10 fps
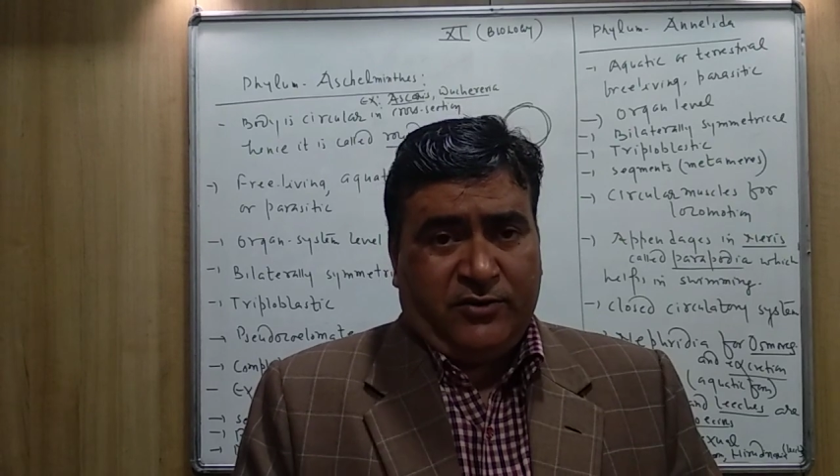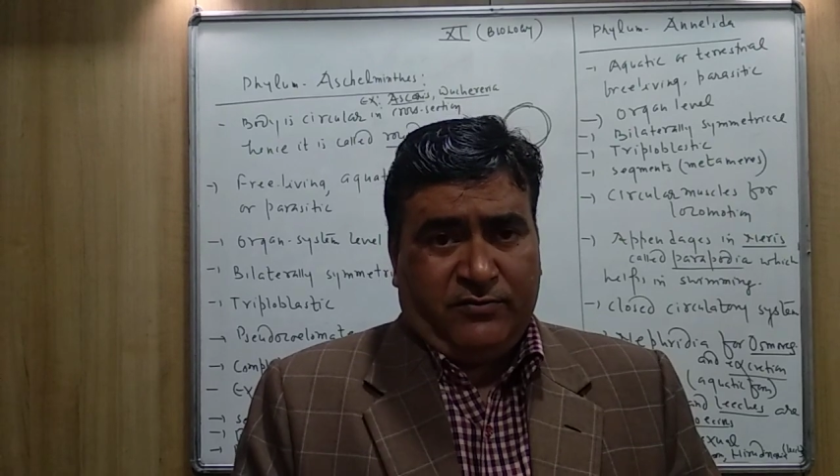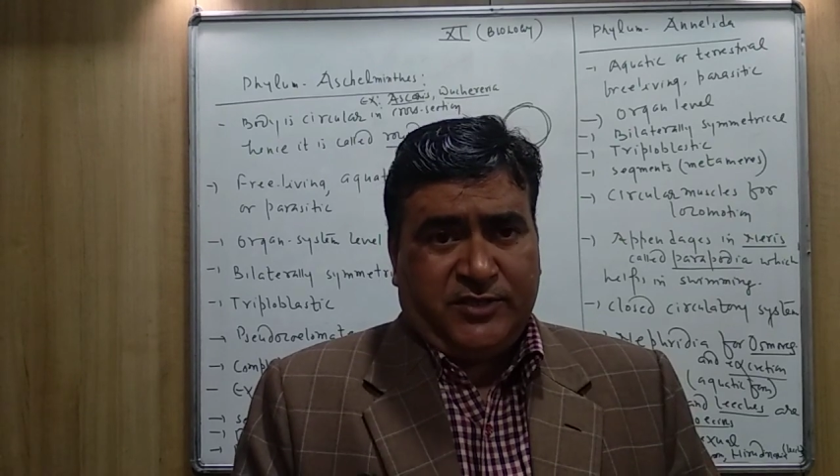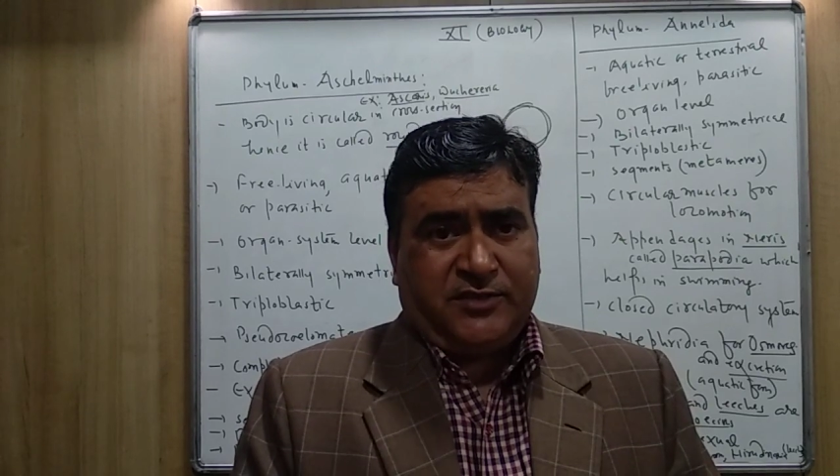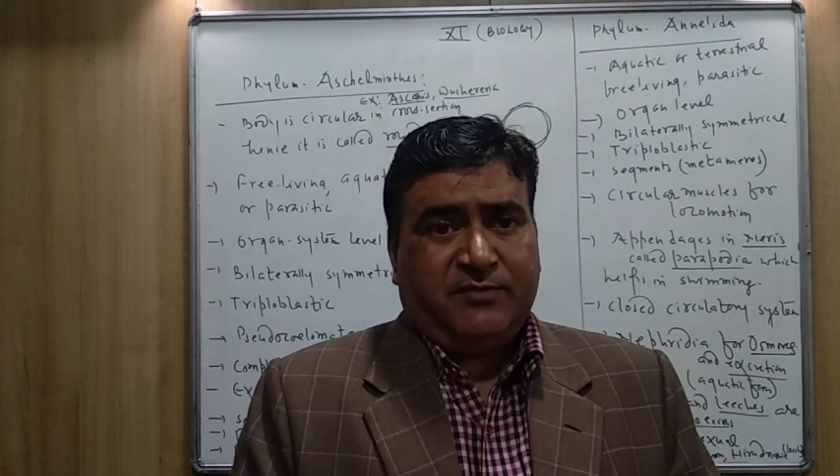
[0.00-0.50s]

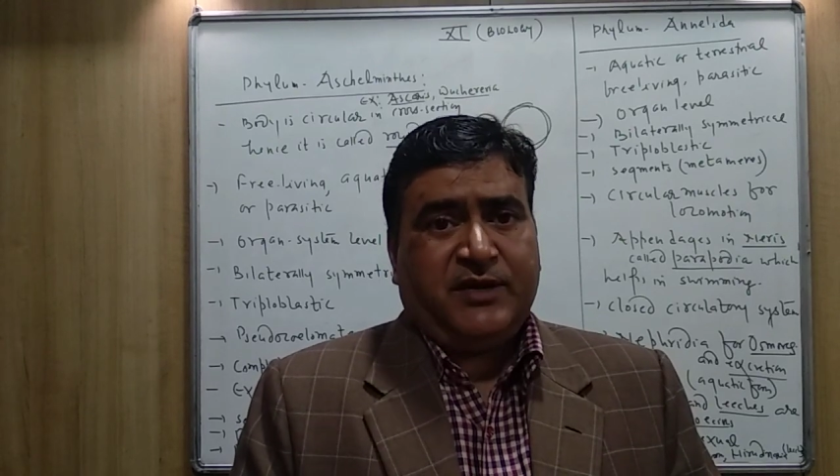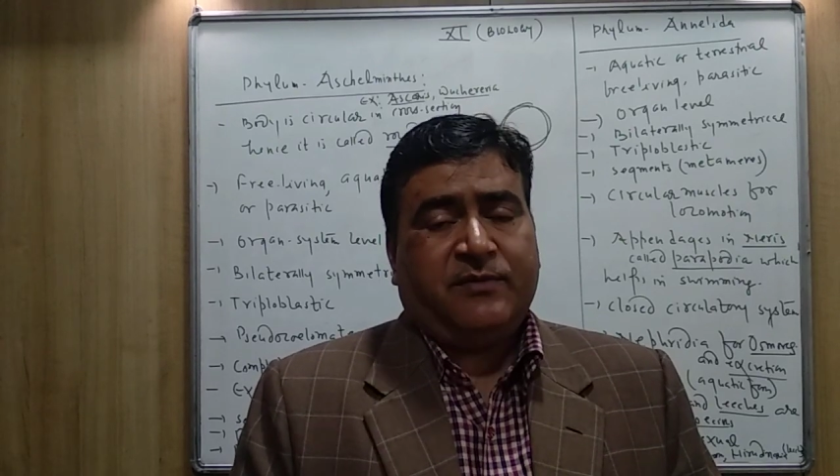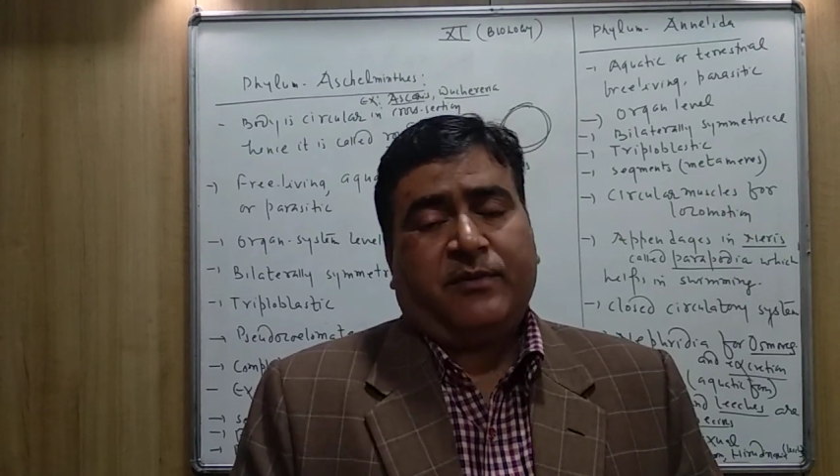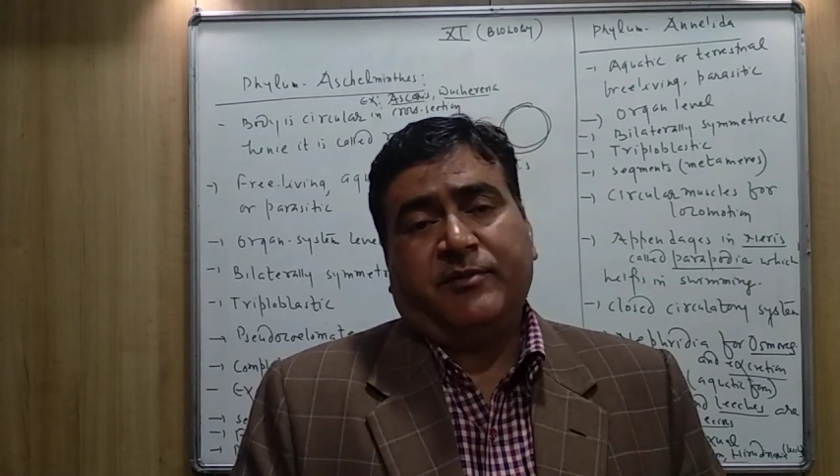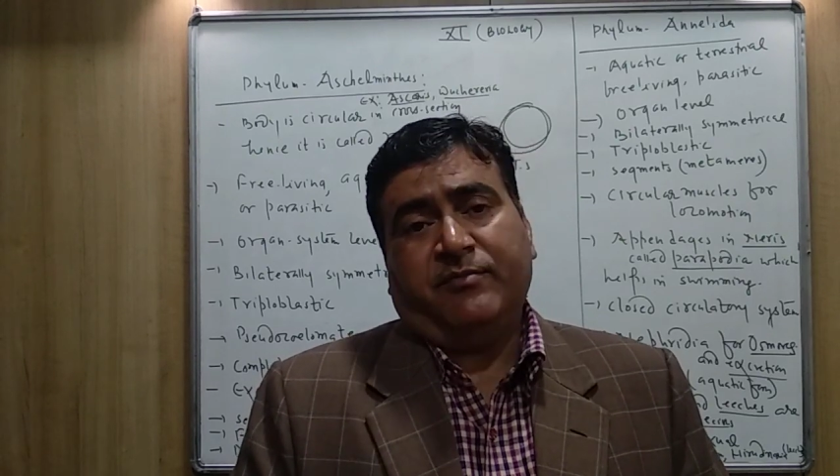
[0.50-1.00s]
which is made
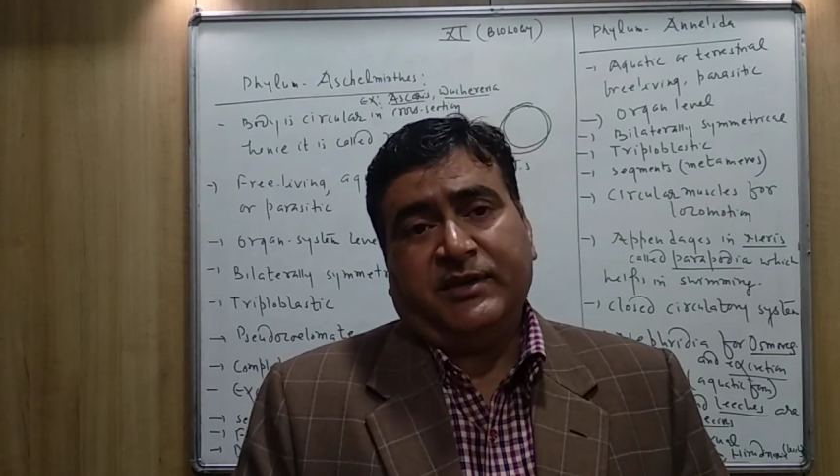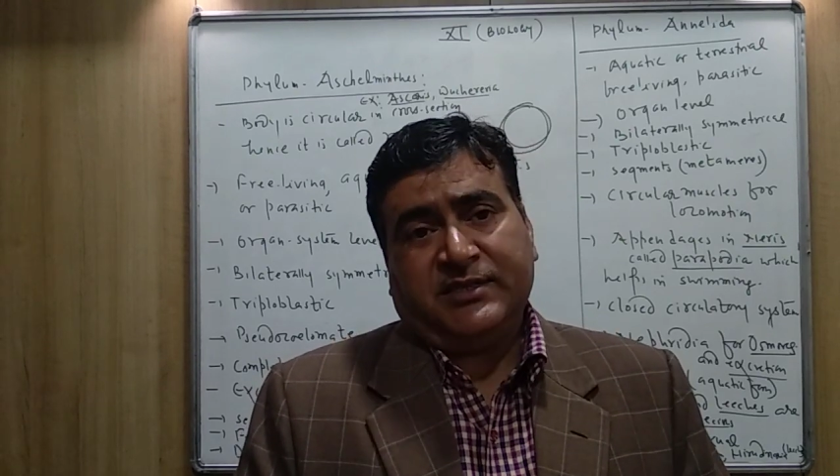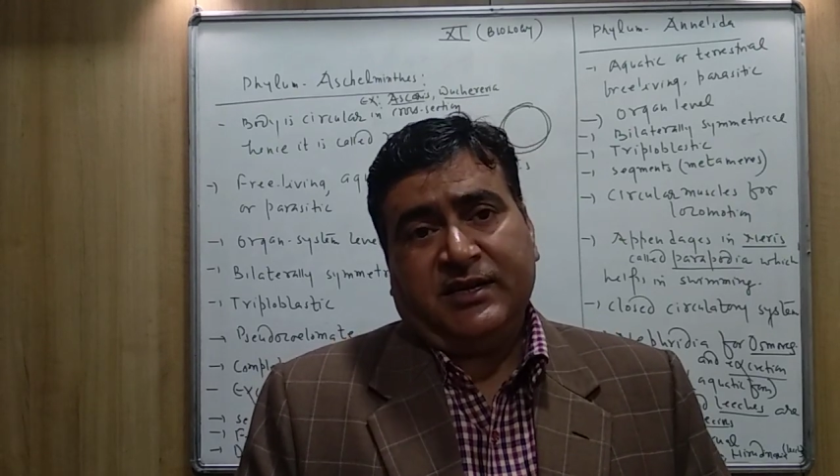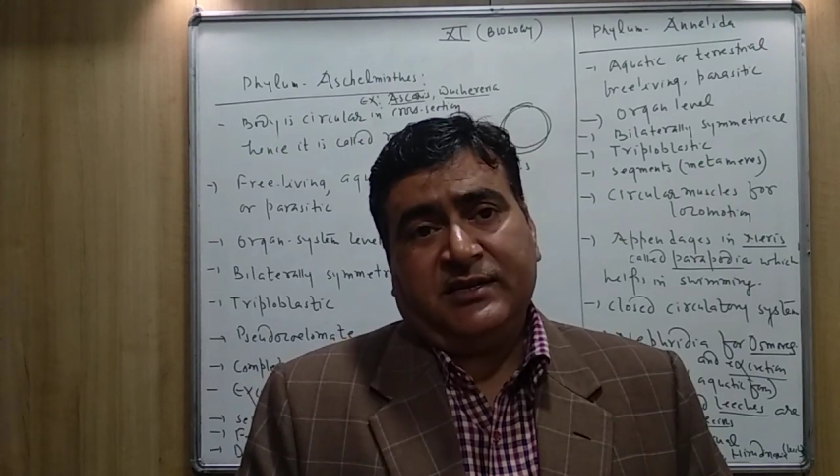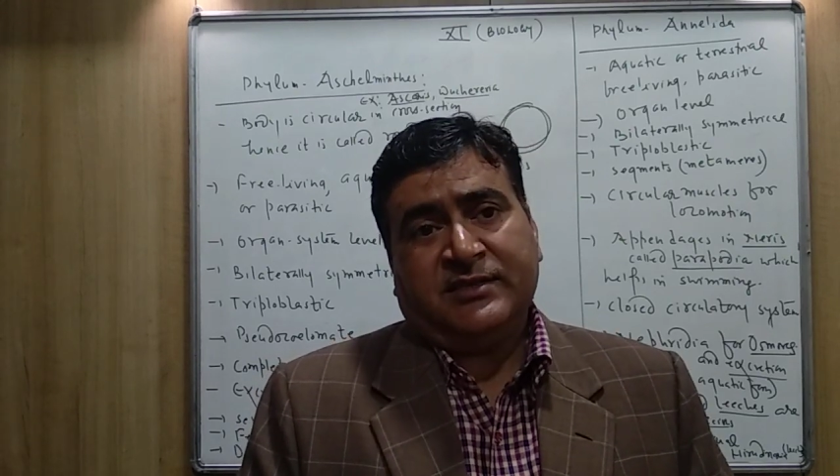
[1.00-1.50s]
up of the
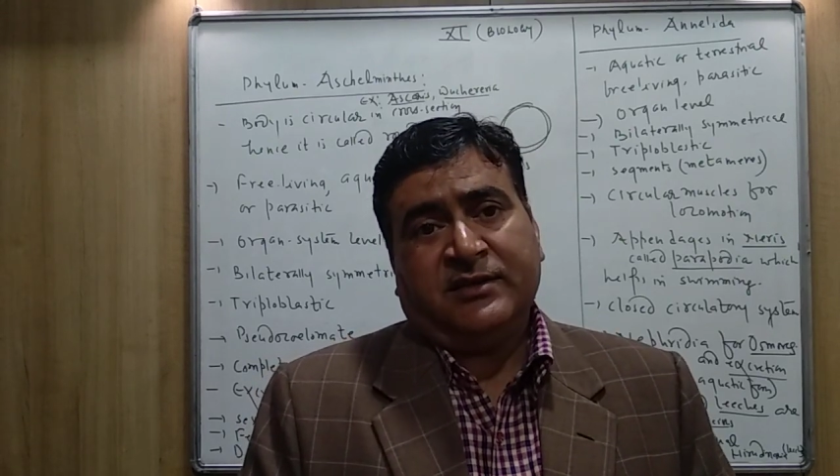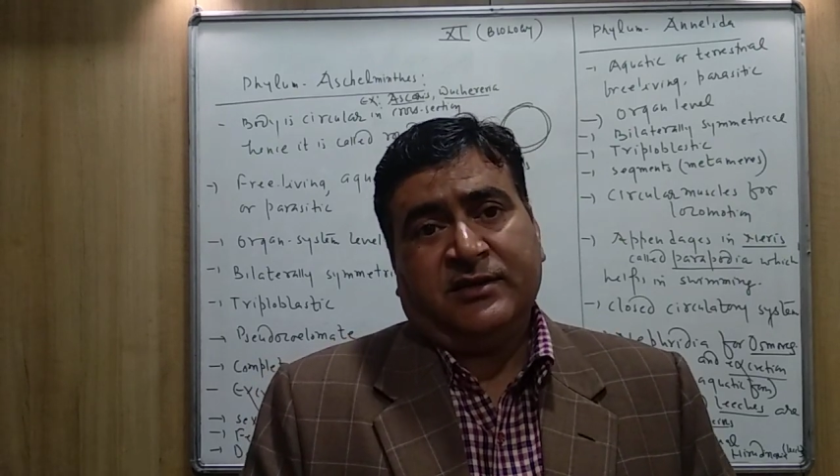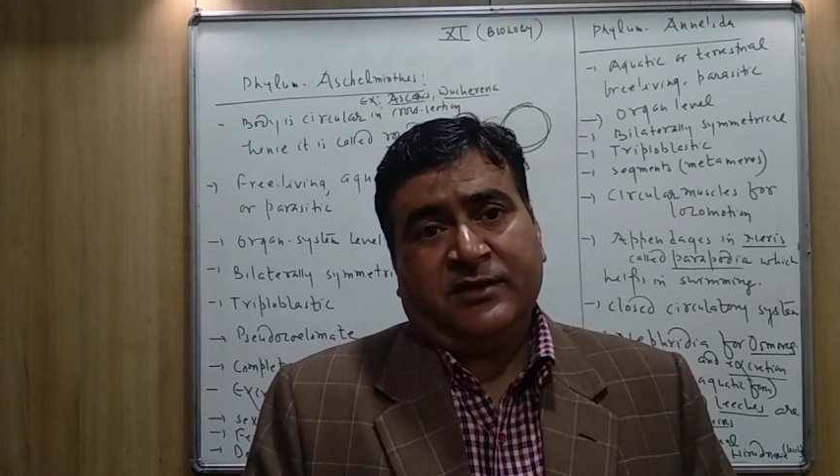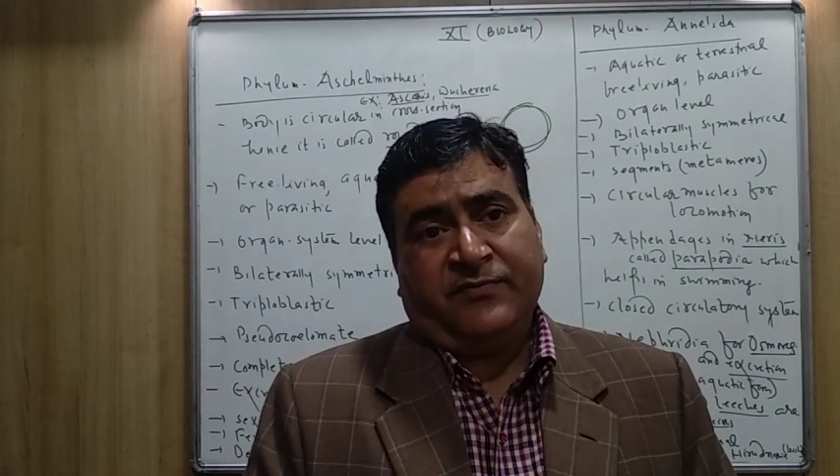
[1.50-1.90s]
muscles,